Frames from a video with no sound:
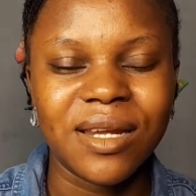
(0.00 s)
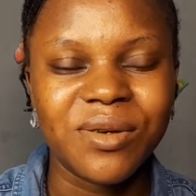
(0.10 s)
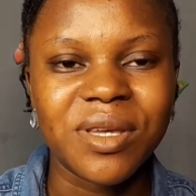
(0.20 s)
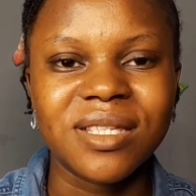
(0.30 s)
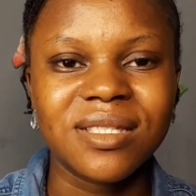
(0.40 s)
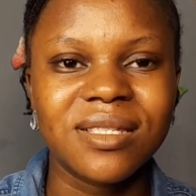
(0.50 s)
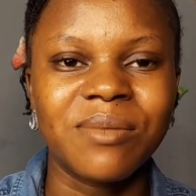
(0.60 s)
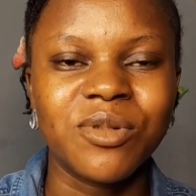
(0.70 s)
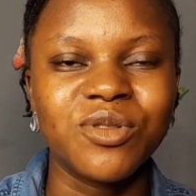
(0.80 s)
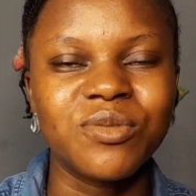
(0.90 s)
okay, since I'm
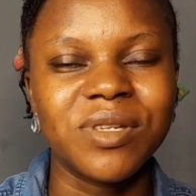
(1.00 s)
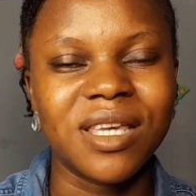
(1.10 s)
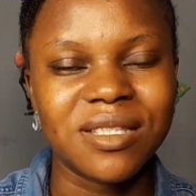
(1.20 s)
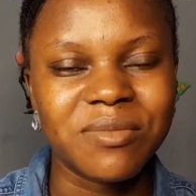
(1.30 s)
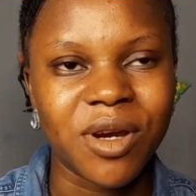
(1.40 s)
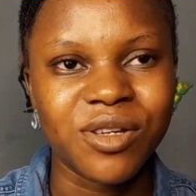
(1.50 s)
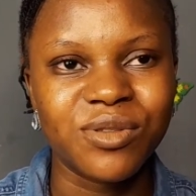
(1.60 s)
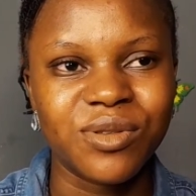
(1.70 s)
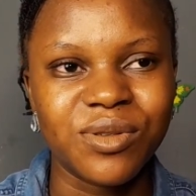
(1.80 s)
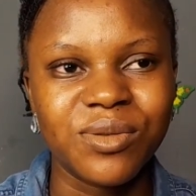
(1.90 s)
going to be getting married
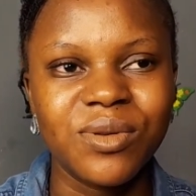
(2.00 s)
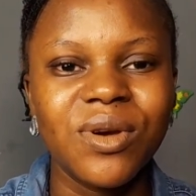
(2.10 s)
to you,